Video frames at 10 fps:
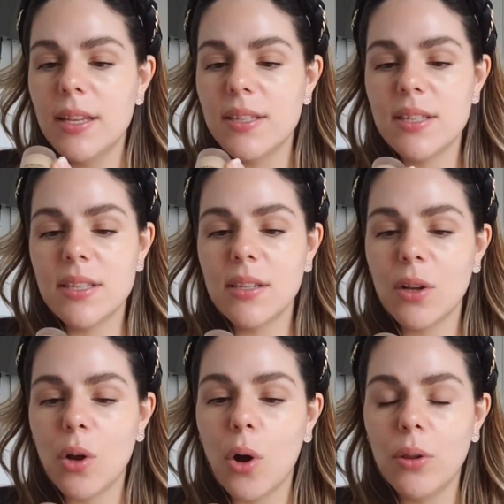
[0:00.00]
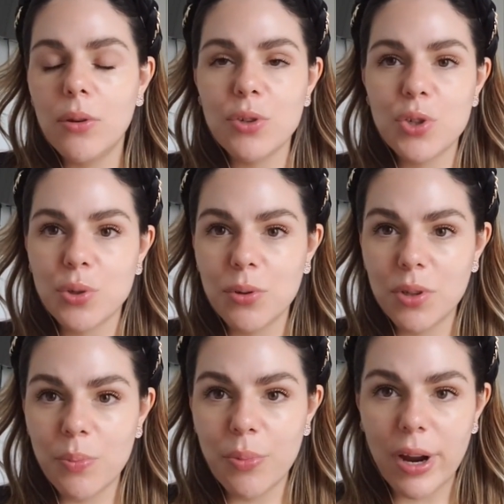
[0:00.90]
is in the color
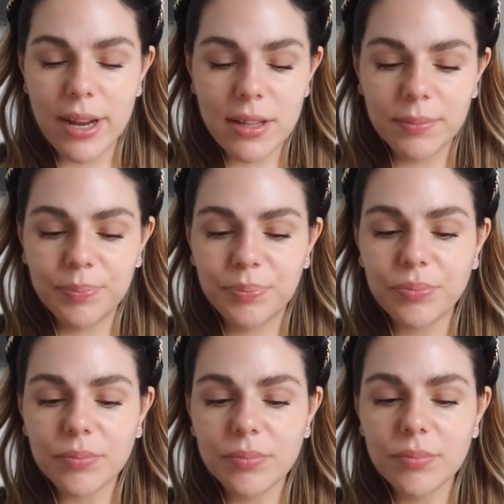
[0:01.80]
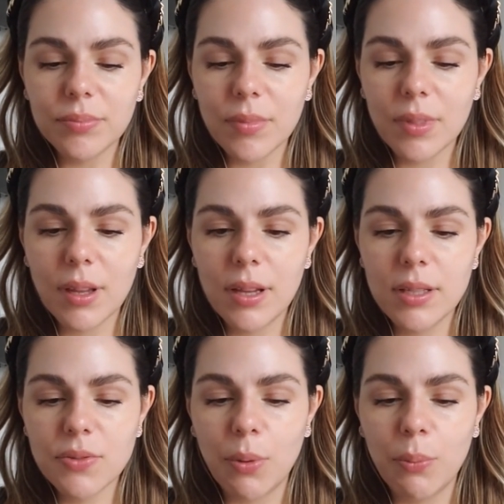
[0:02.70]
Shortbread.
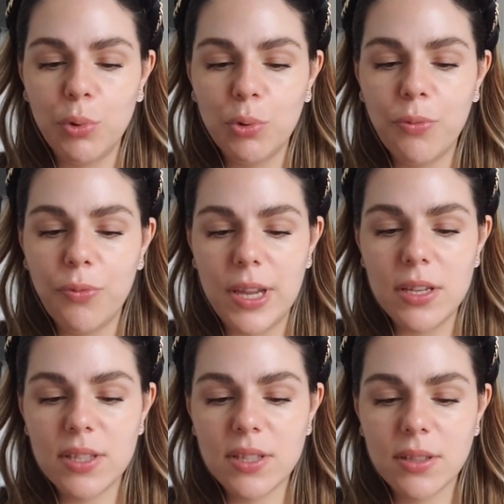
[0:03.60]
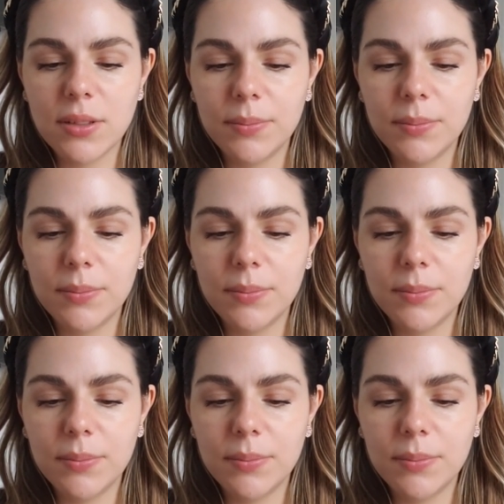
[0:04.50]
It's from Too Faced.